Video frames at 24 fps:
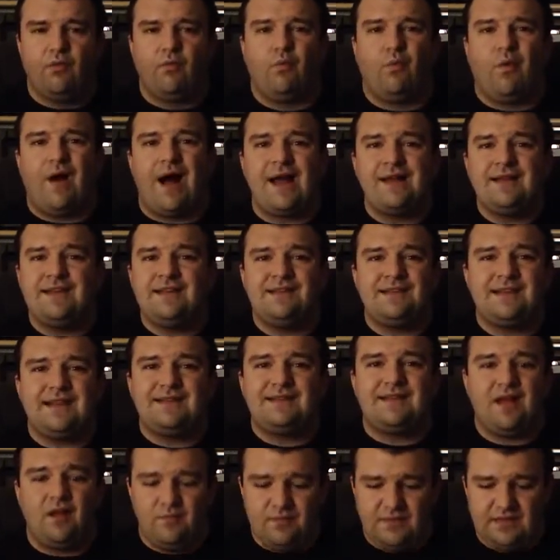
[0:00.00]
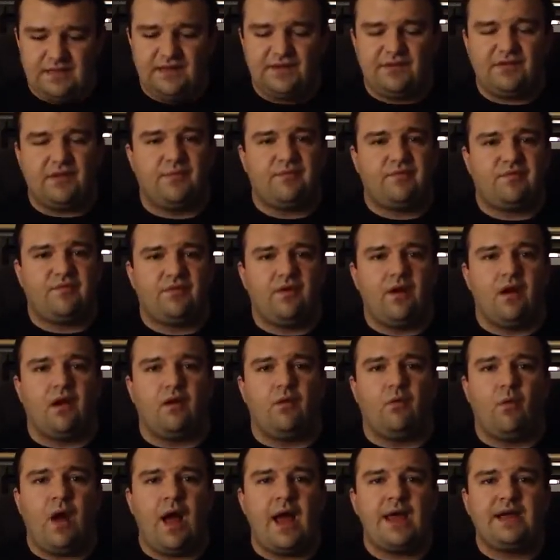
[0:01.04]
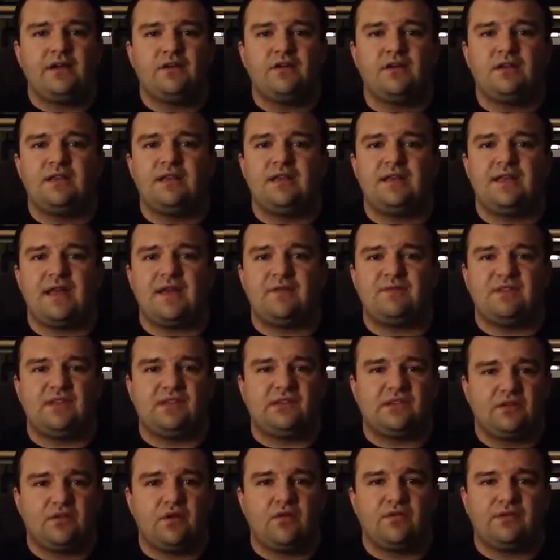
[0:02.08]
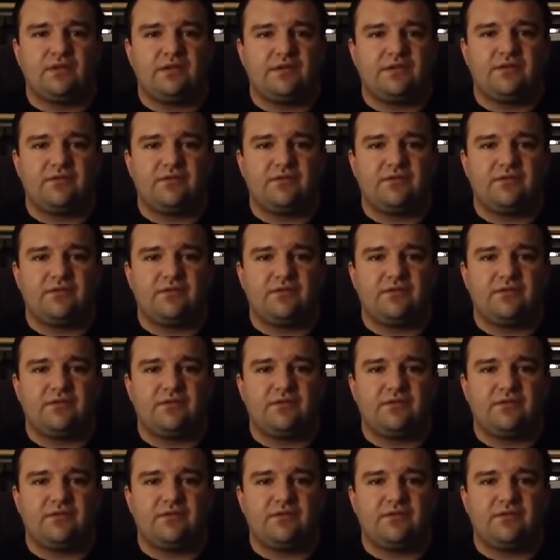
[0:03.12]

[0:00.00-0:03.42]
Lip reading: why didn't they tell me this up front? Why couldn't they have disclosed this